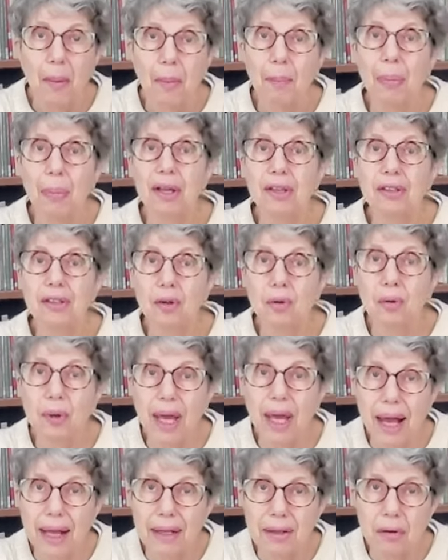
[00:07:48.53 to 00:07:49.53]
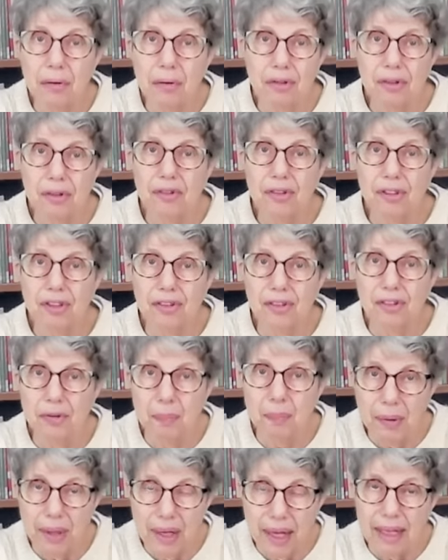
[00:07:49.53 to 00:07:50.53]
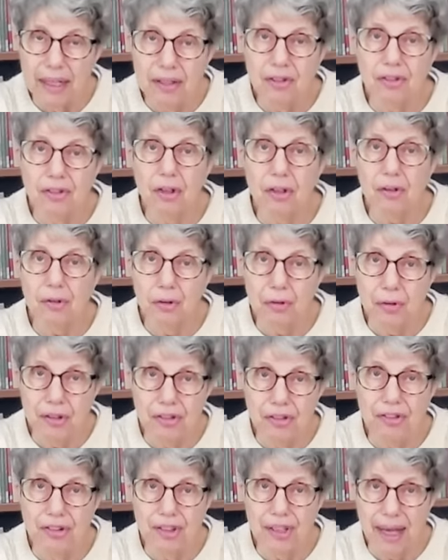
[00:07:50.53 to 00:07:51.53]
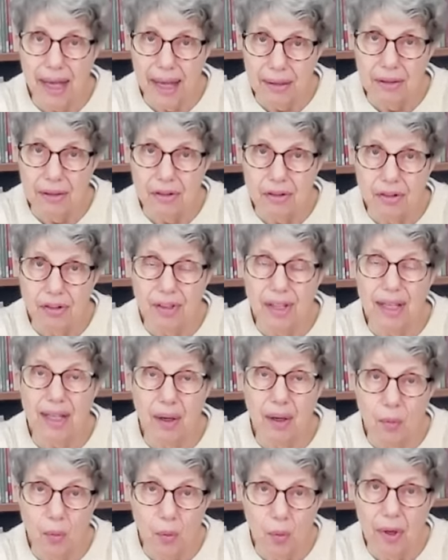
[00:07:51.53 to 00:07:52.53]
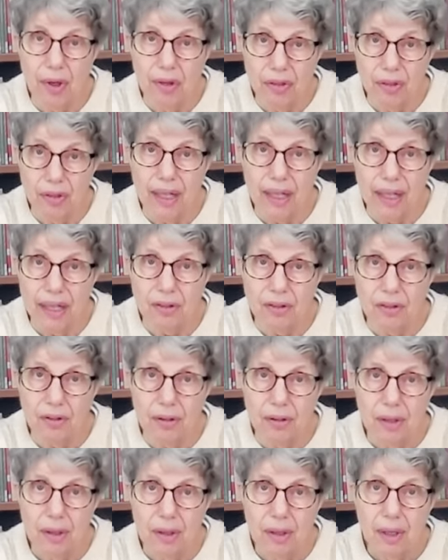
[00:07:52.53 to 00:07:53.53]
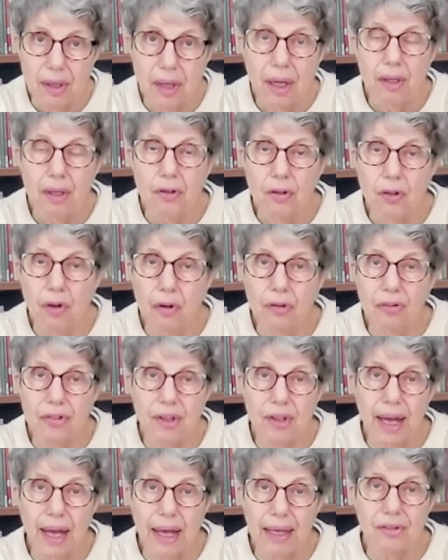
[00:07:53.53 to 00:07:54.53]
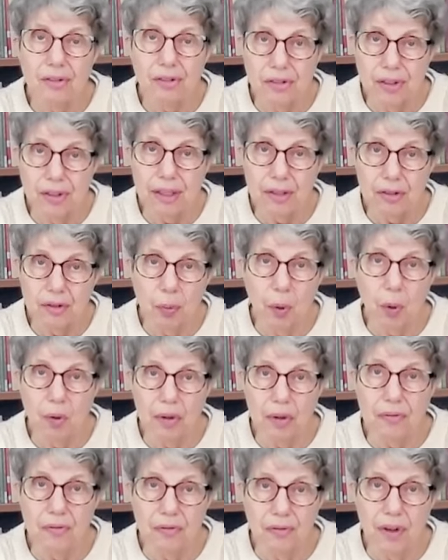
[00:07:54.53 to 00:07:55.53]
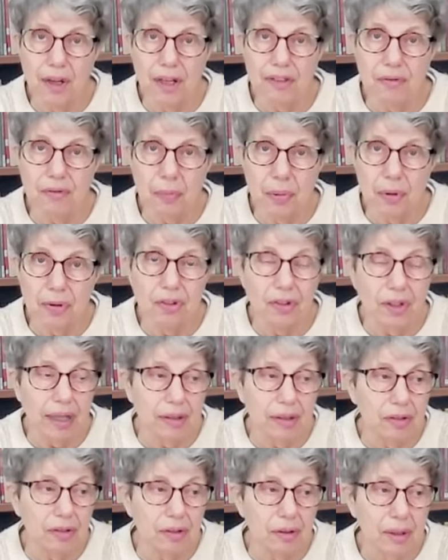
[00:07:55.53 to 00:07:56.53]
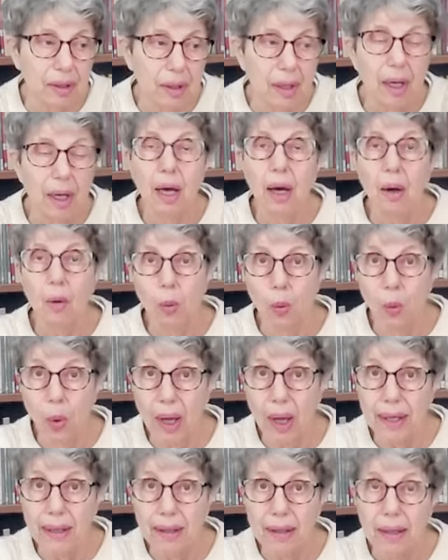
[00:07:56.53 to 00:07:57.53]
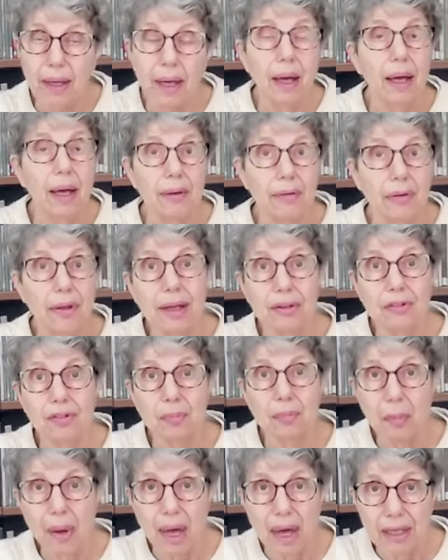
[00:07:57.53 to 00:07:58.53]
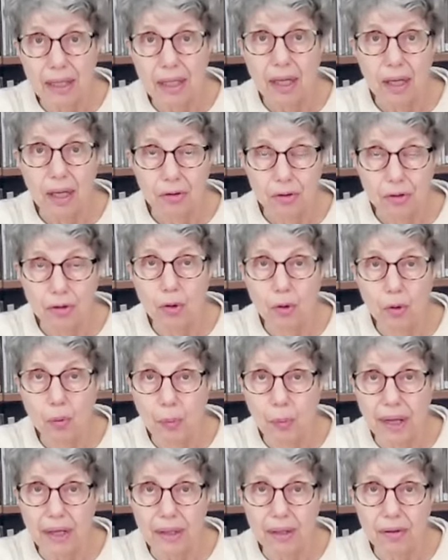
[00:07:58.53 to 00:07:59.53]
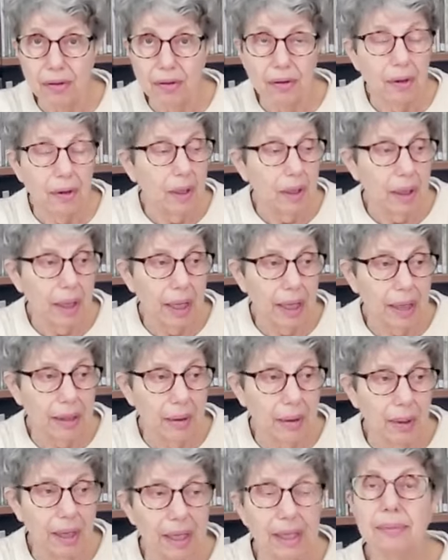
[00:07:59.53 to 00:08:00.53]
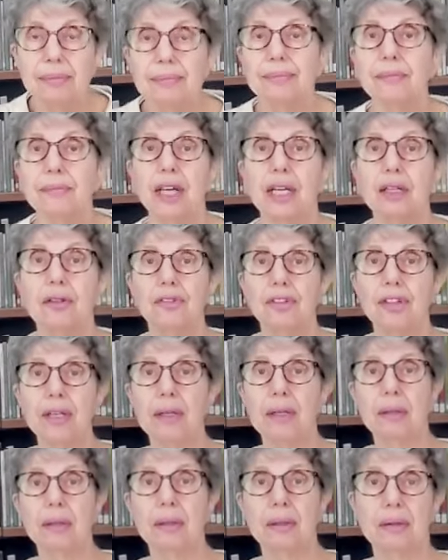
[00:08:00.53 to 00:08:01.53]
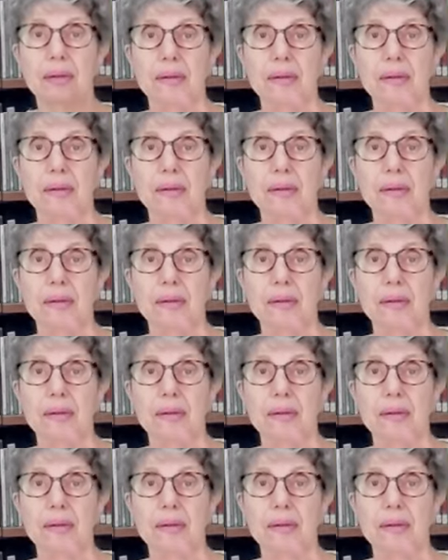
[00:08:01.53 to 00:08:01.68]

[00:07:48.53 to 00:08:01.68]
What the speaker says: but you cannot displace Christianity with it. Not at 6.5%. Well, that's my two penneth. Anyway, till